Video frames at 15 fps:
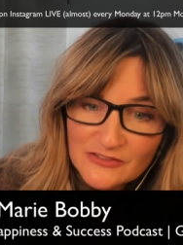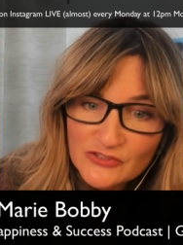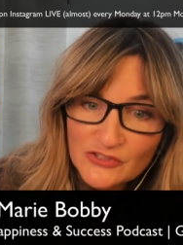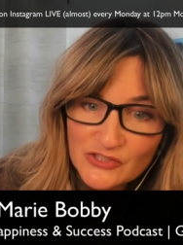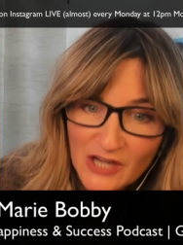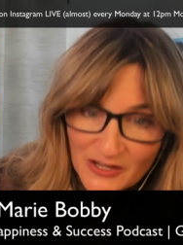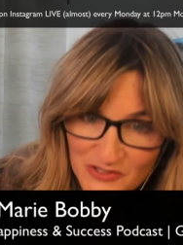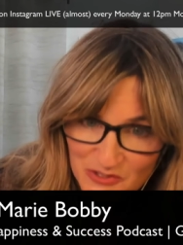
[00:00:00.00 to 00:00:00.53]

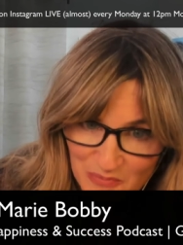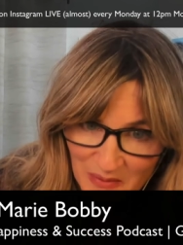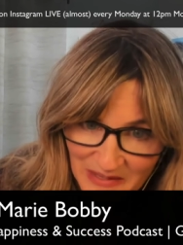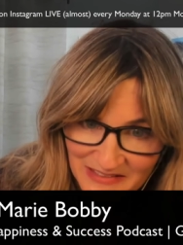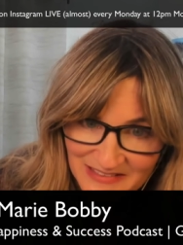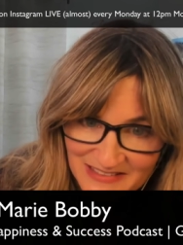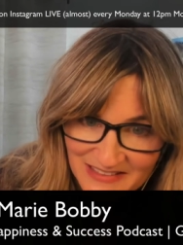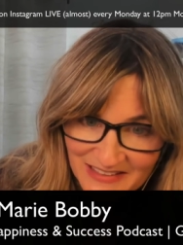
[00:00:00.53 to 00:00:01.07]

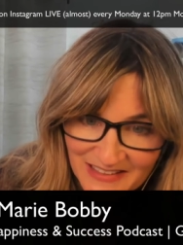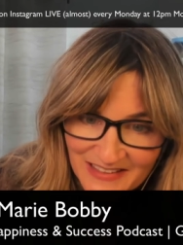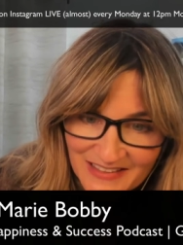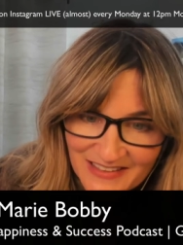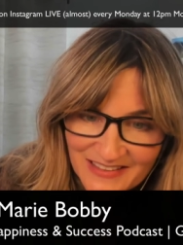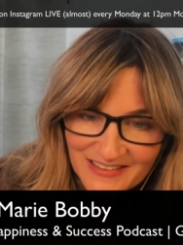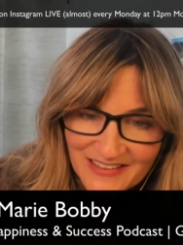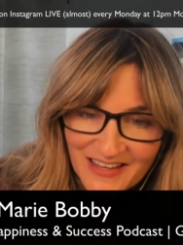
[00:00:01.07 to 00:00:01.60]
judgment
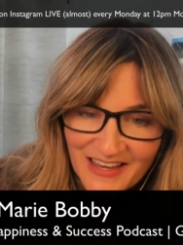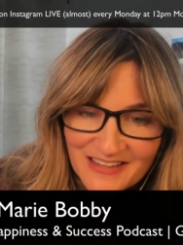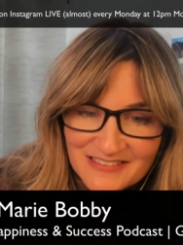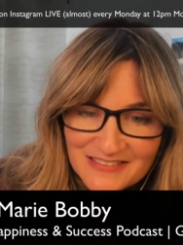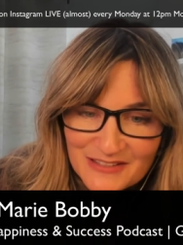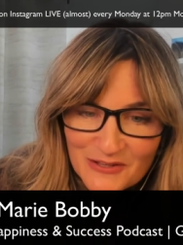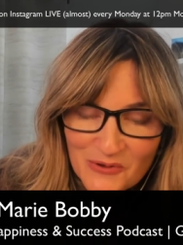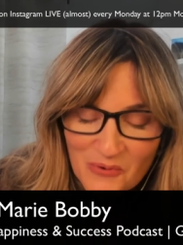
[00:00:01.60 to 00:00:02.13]
in
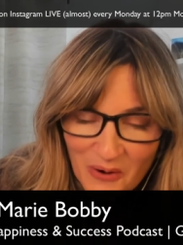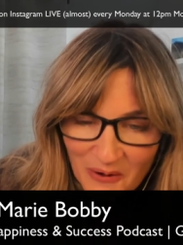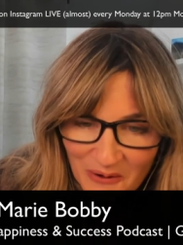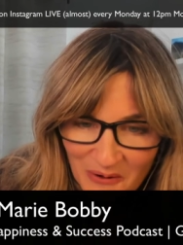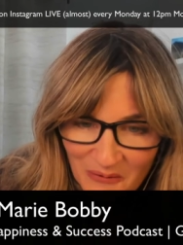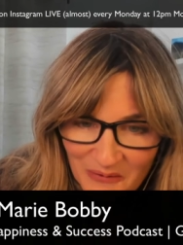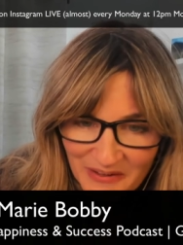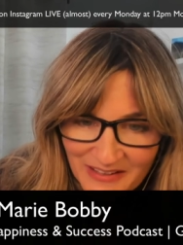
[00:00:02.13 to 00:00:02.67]
case you are
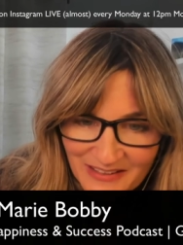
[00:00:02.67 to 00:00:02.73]
going